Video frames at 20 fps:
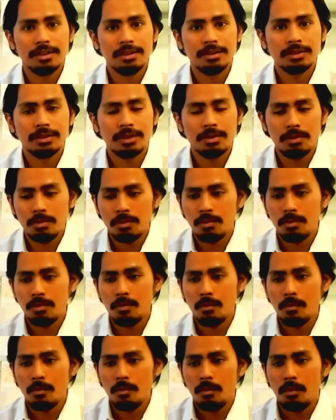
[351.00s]
So
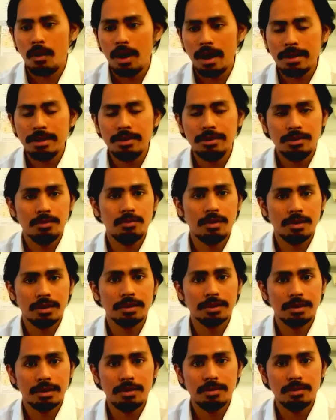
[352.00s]
why do you want
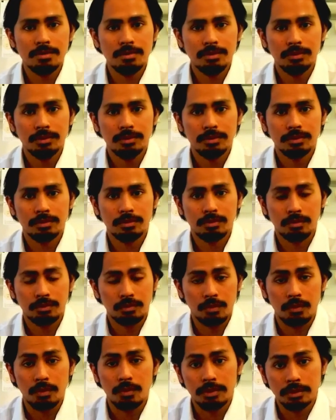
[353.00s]
to go
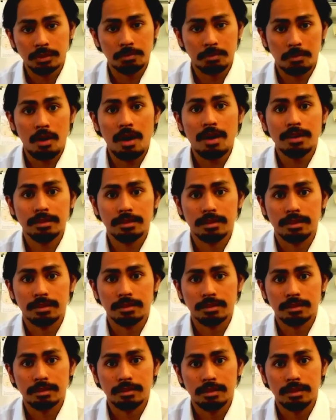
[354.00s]
through this
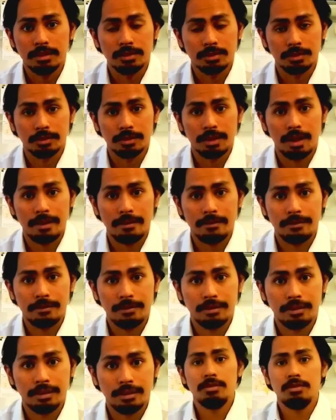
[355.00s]
process in your
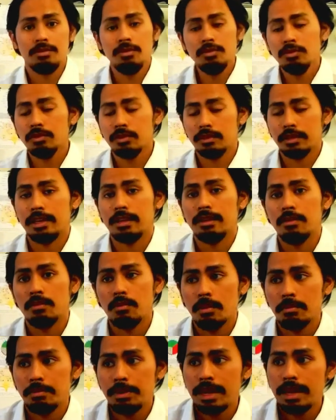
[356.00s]
life? Usually
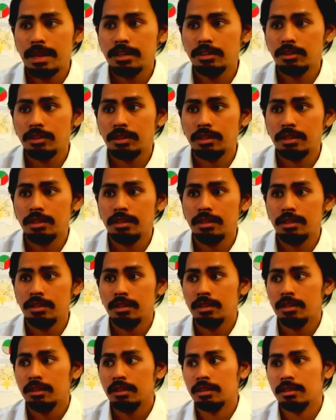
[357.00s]
what
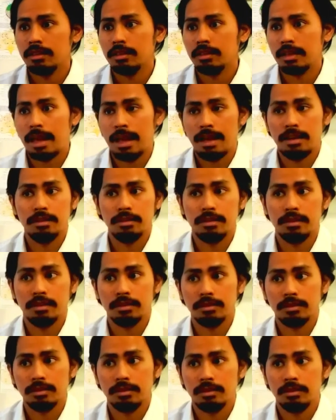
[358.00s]
PhD
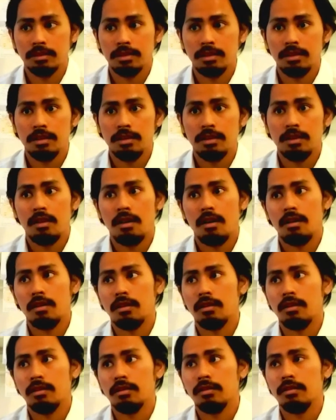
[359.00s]
candidates
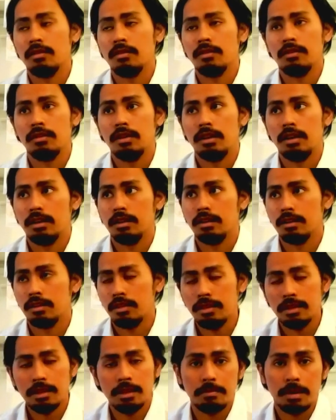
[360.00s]
are
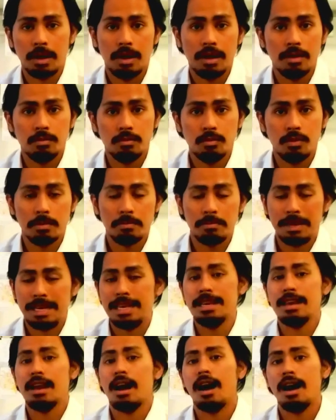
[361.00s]
thinking about, and what
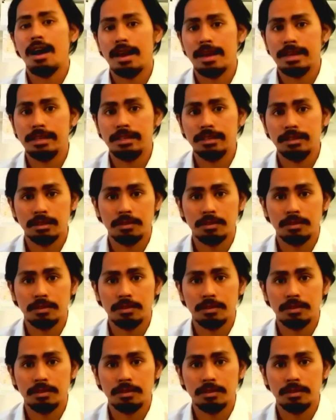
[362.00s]
PIs